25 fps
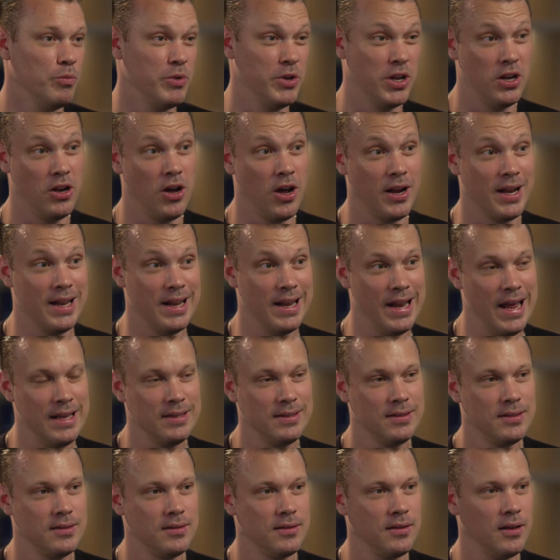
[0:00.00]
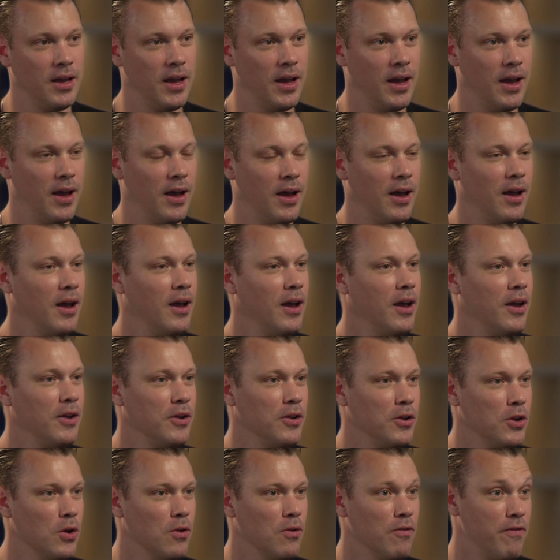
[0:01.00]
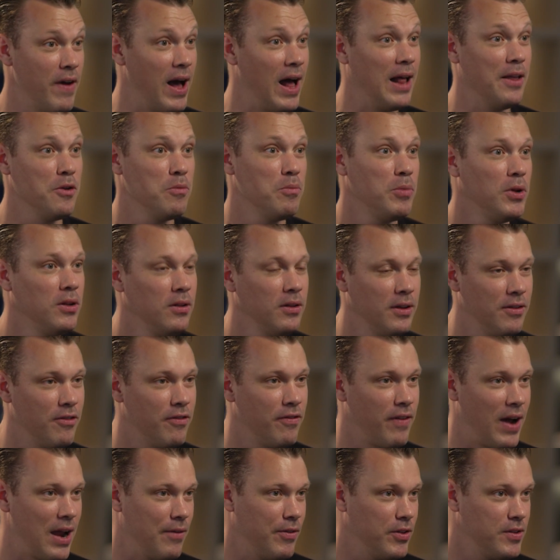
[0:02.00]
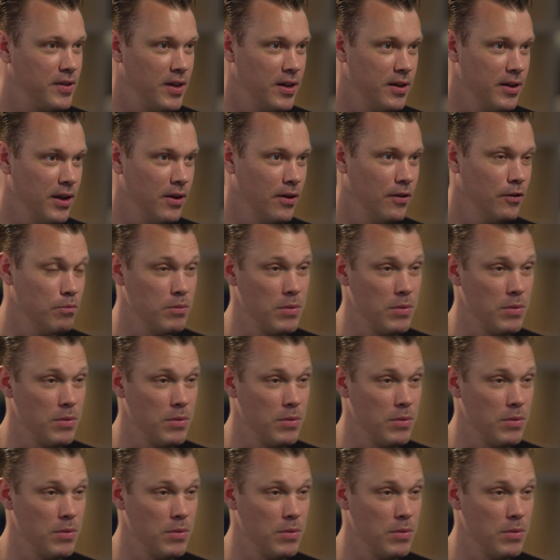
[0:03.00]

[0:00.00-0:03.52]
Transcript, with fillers: be a lot less, uh, you know, valuable in five or 10 years.